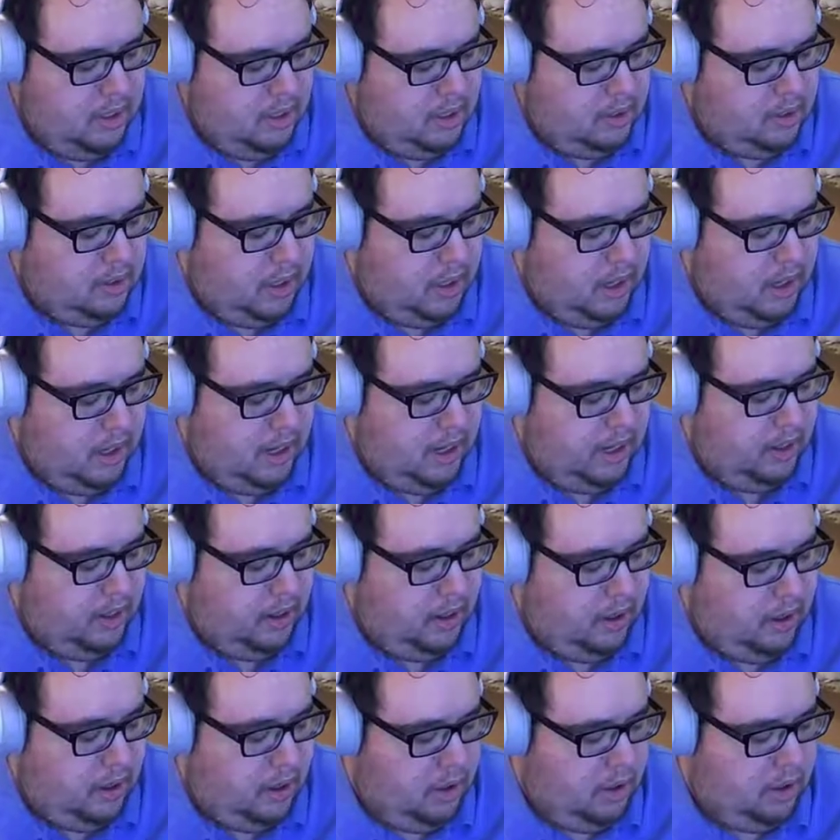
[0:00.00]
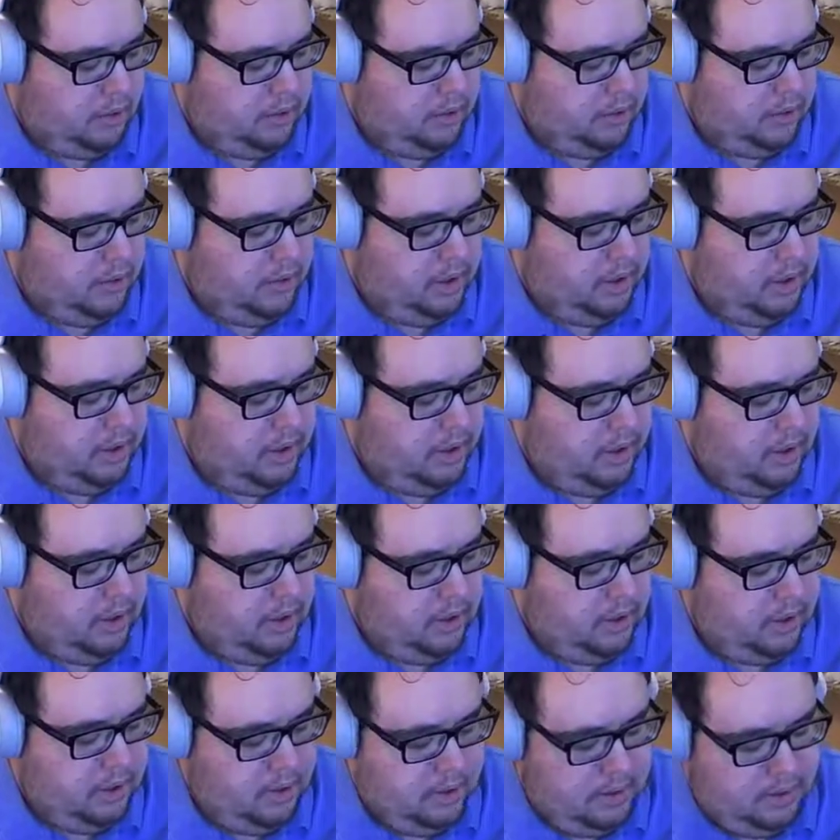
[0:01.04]
lie on
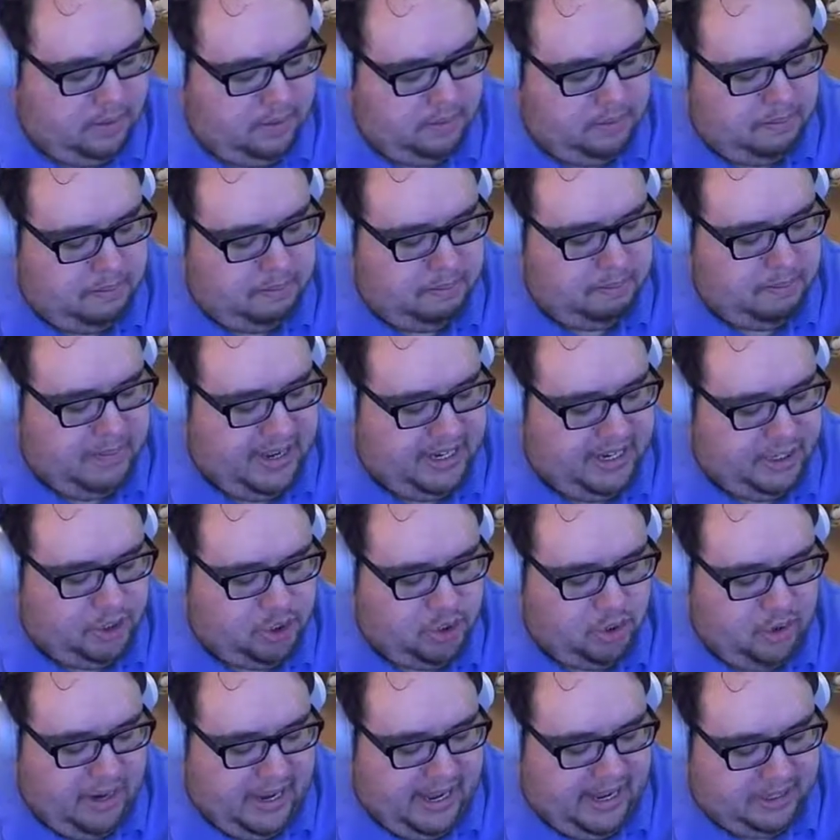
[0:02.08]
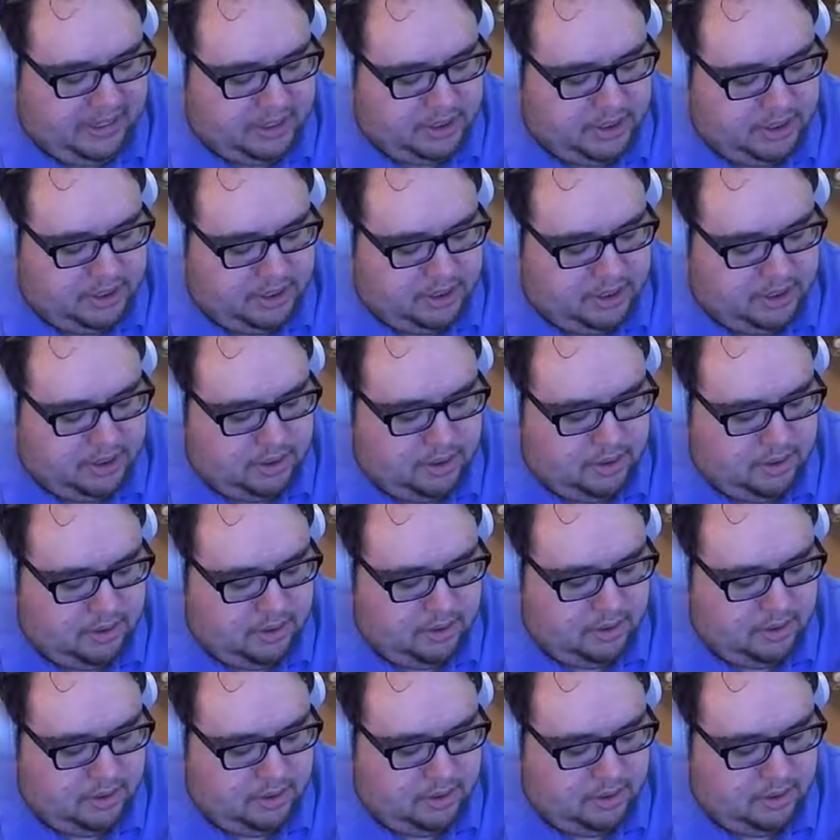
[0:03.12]
the major axis.